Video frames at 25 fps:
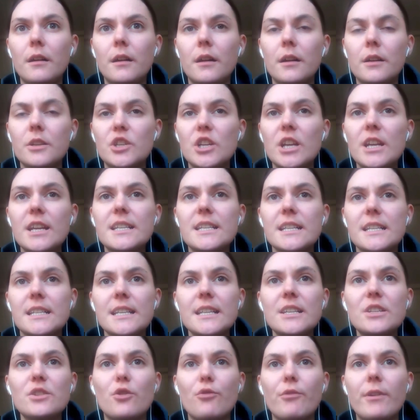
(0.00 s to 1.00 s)
Jesus,
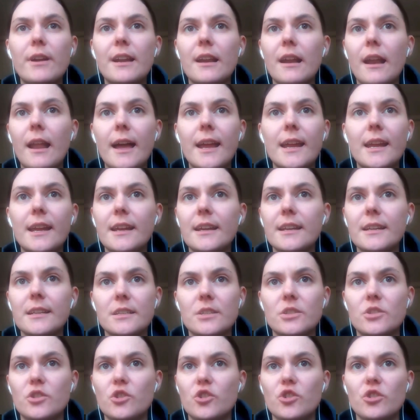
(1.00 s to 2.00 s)
this green light
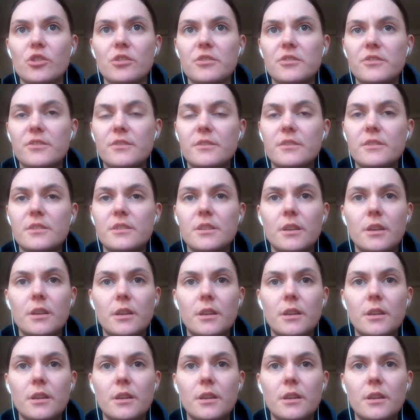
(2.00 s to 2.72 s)
is just...